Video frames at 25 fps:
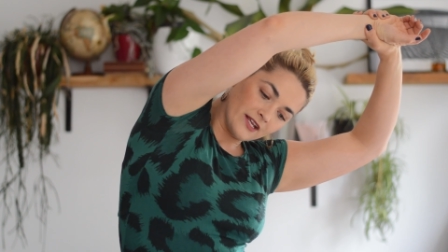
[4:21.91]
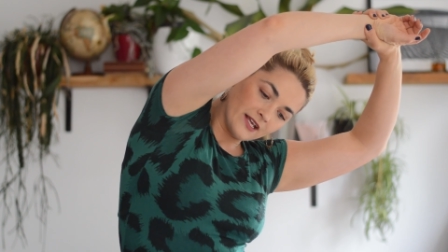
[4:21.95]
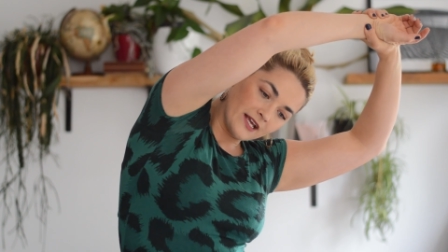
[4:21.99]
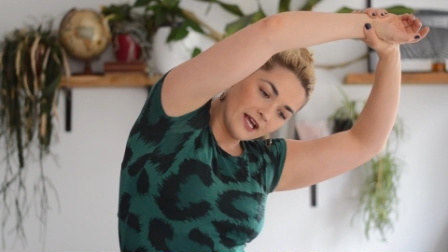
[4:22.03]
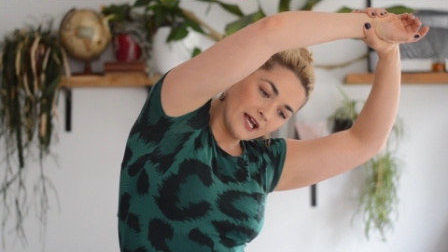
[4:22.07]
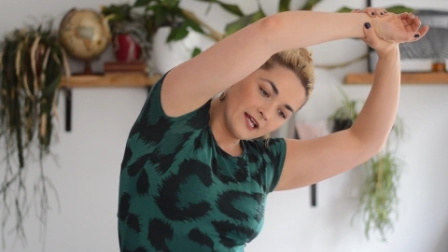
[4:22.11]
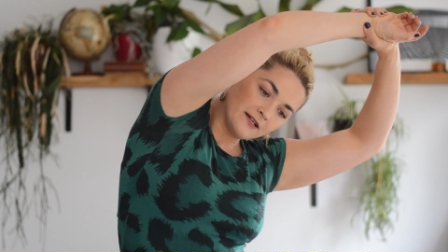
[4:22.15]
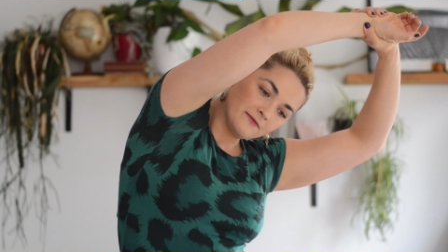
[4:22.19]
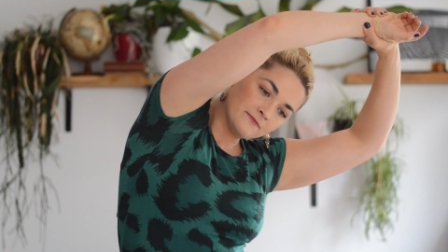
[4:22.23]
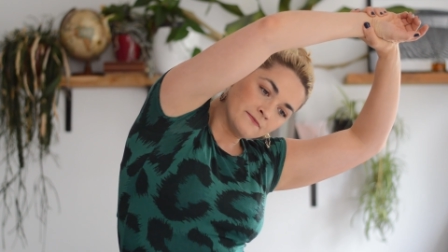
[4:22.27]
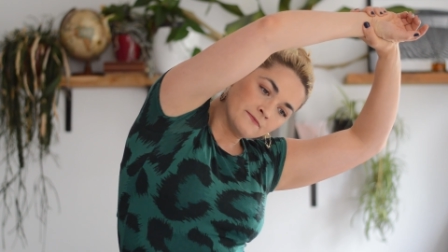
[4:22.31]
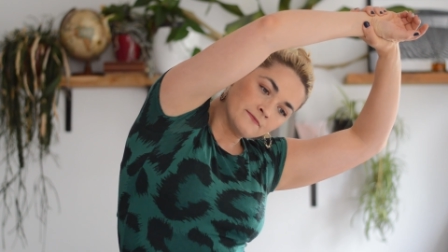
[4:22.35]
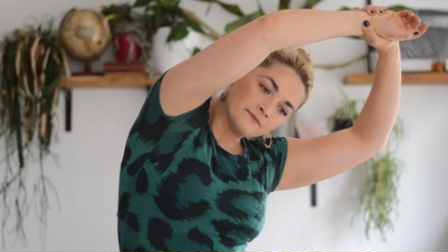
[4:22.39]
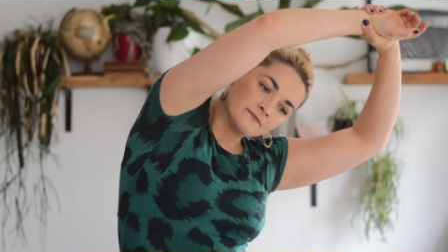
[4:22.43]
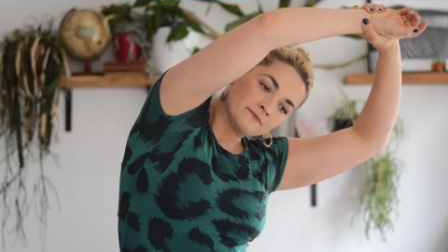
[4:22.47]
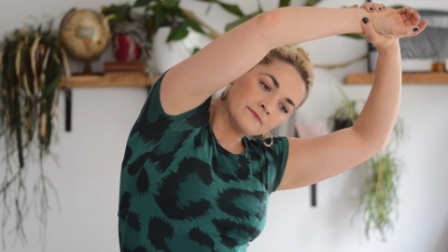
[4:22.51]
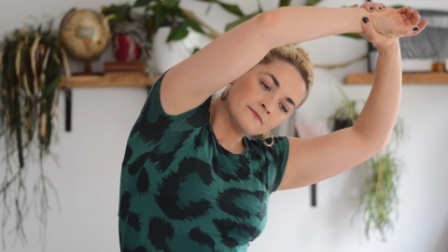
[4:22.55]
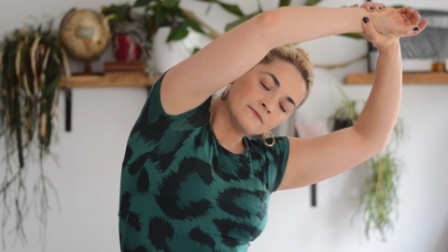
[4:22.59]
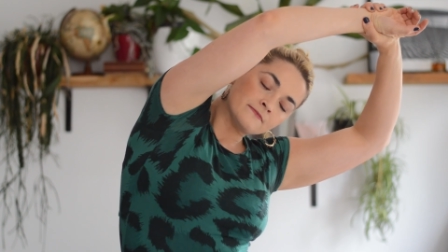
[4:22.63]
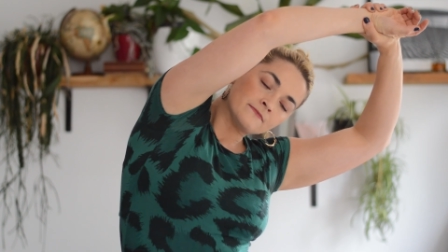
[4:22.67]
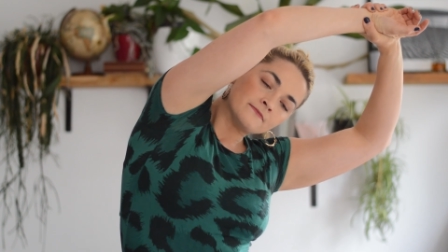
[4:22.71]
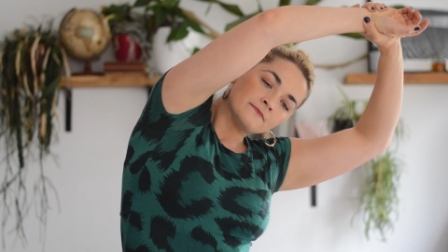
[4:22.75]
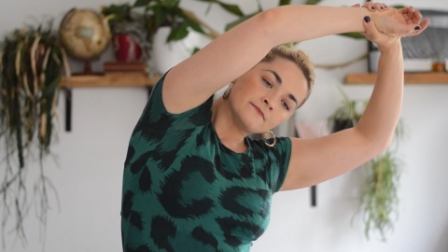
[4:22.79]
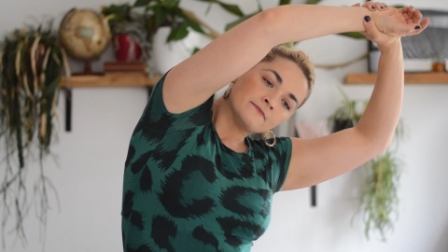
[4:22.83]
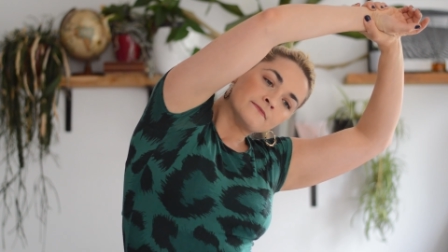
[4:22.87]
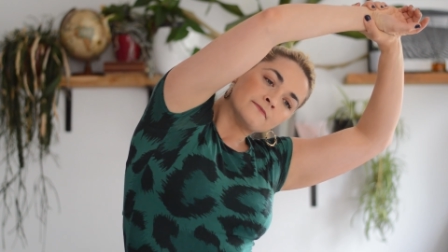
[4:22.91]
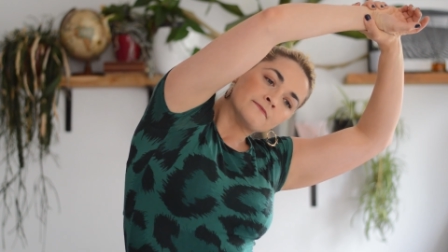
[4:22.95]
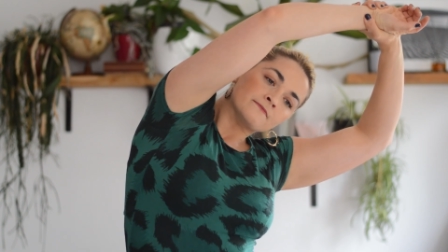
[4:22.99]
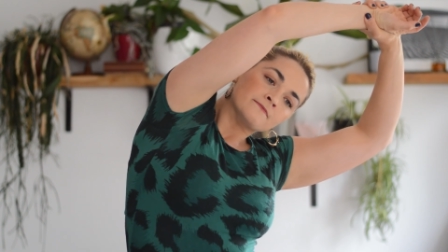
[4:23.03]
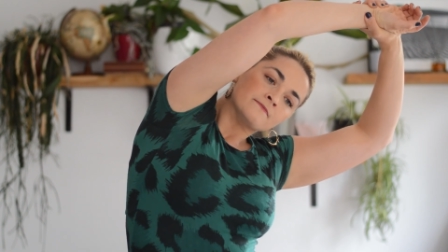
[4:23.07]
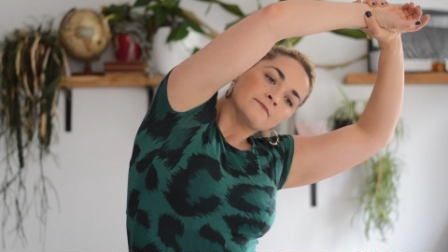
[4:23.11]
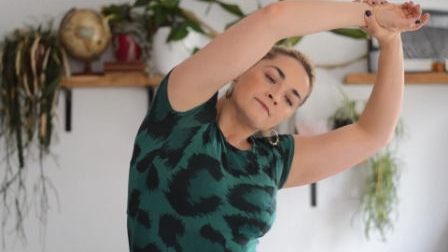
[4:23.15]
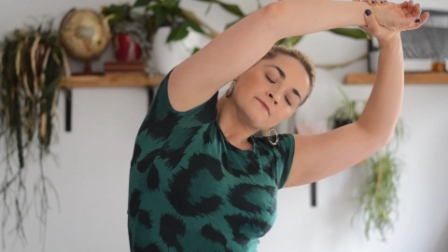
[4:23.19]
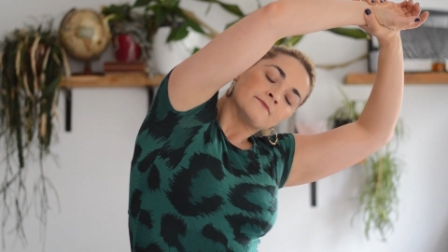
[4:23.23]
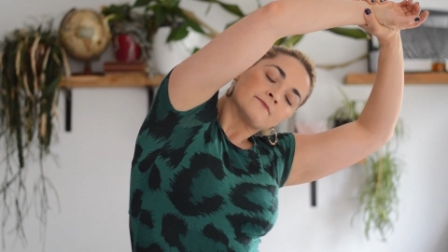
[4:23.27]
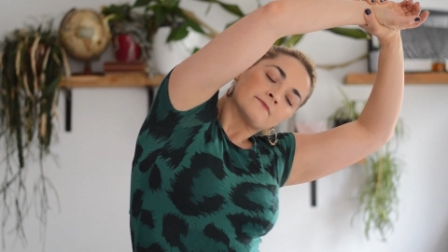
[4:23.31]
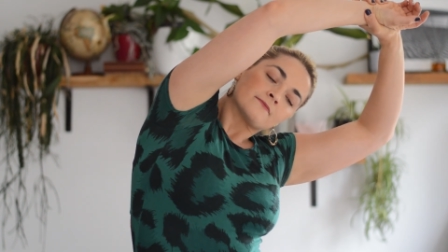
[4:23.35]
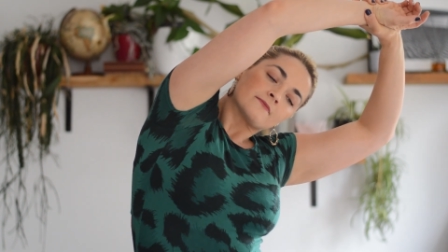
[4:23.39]
again,
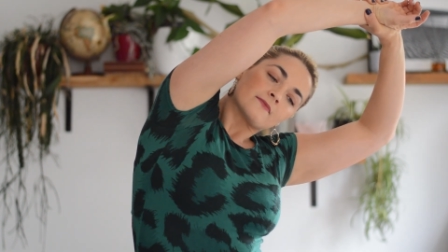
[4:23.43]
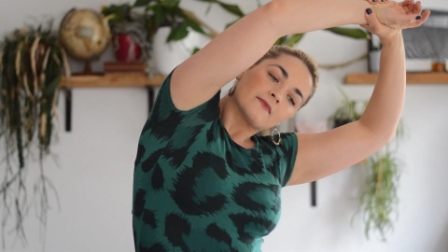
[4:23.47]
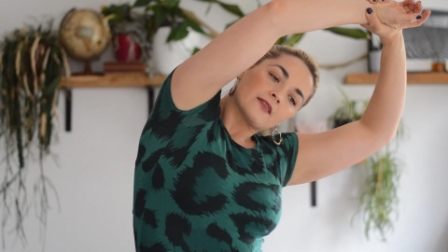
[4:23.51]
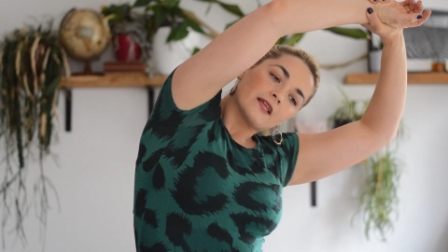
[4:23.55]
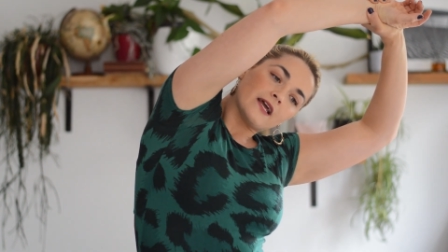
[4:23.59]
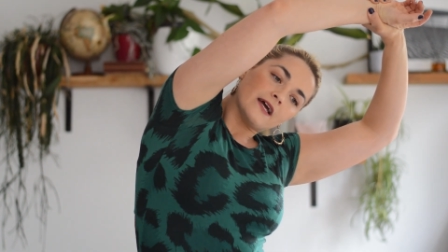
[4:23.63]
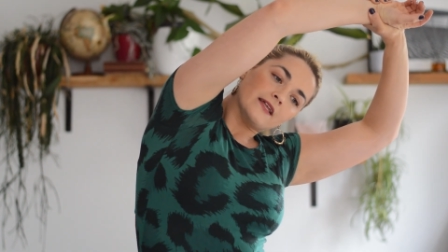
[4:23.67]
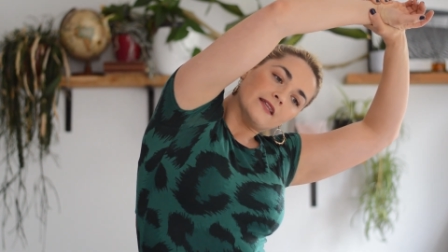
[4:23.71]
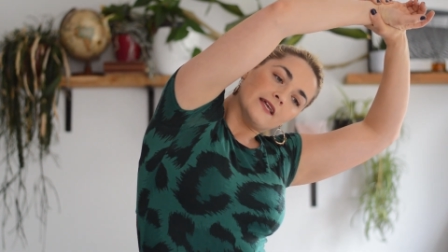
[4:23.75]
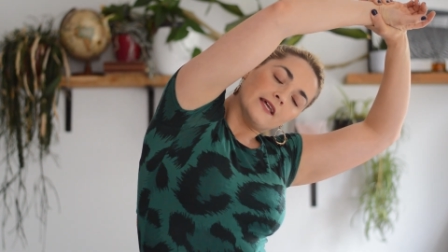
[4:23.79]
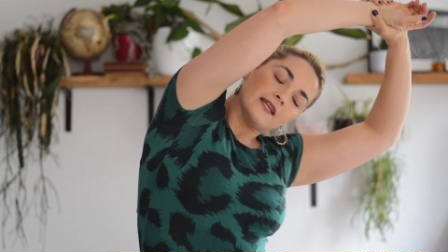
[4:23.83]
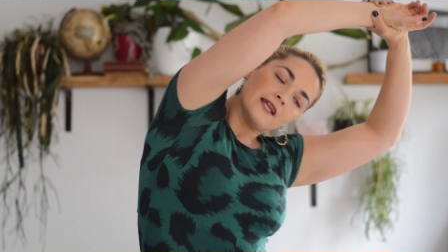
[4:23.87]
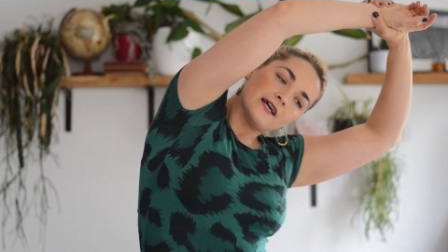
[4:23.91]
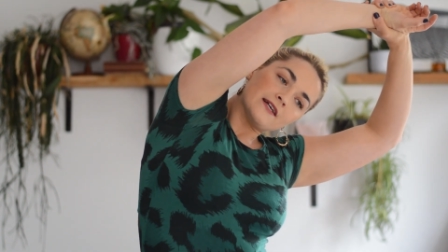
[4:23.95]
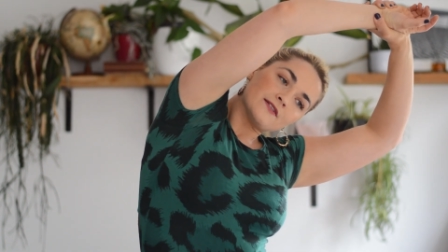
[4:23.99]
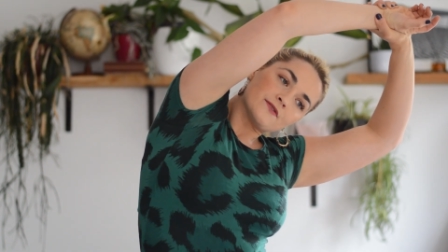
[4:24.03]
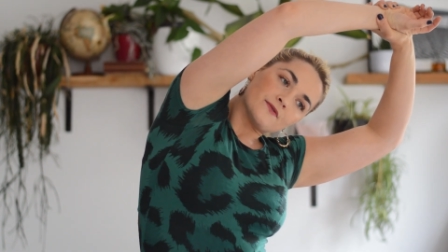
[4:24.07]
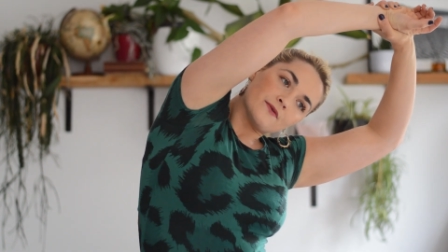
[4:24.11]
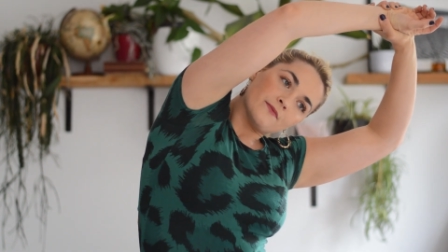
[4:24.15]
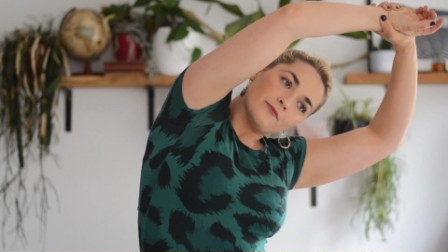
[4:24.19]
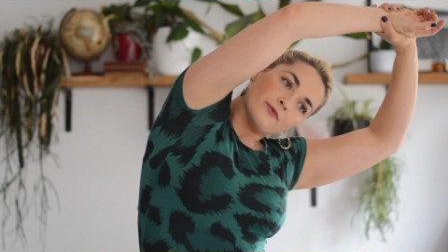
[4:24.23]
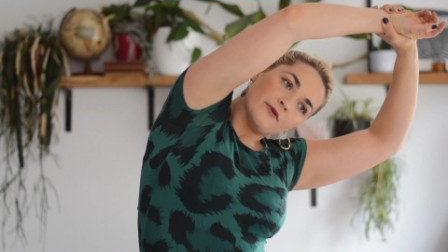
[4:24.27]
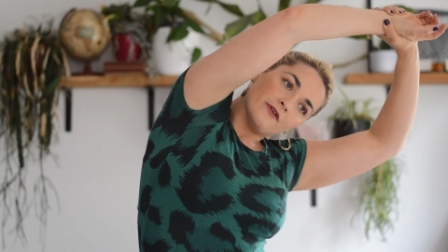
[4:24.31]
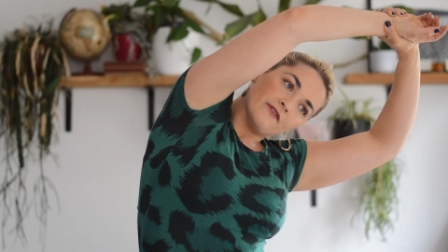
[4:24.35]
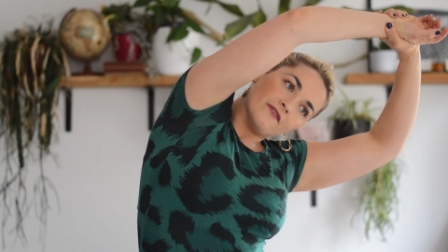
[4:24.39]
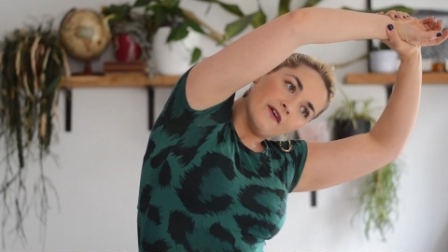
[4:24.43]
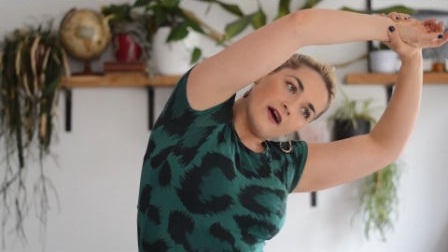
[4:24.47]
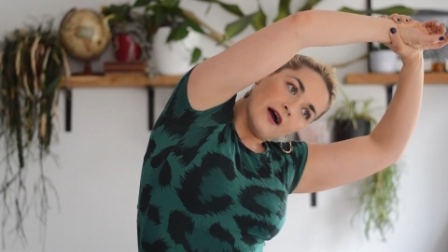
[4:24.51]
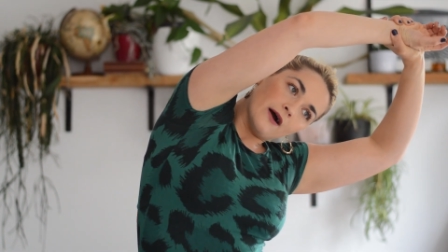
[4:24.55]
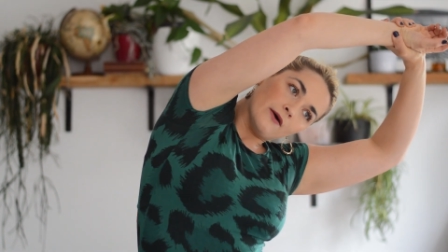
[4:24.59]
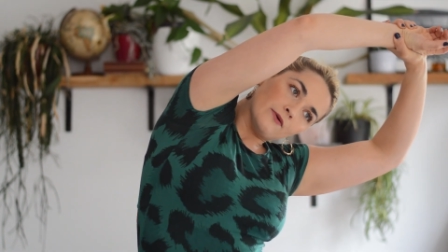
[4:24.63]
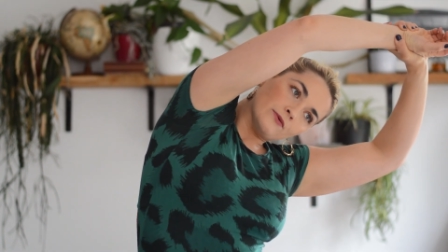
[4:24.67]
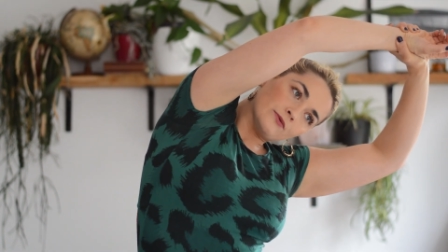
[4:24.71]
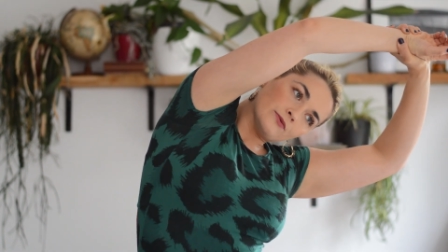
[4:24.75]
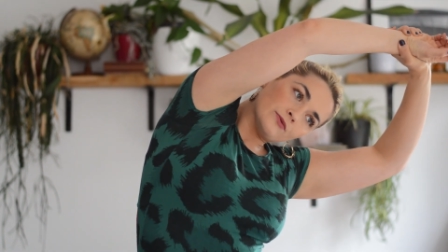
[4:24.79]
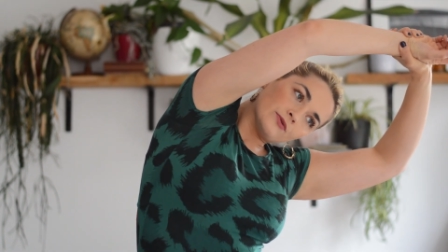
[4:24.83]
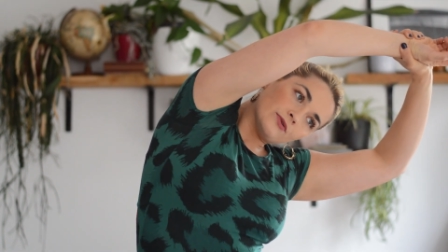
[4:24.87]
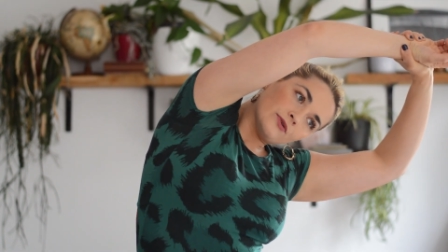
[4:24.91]
and then as we breathe
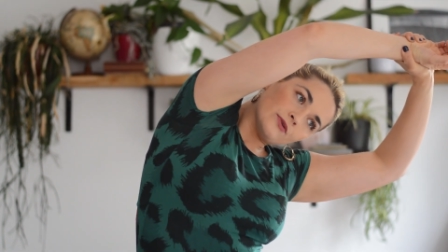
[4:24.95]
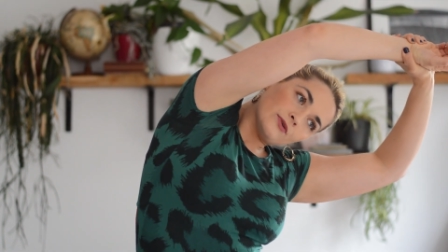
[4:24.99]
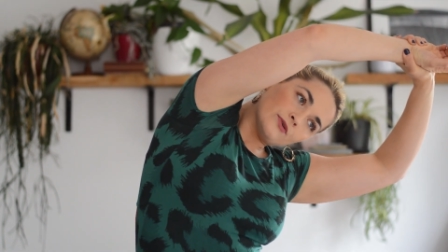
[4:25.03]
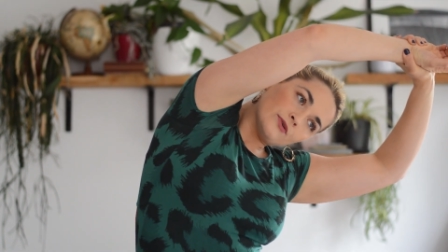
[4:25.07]
out,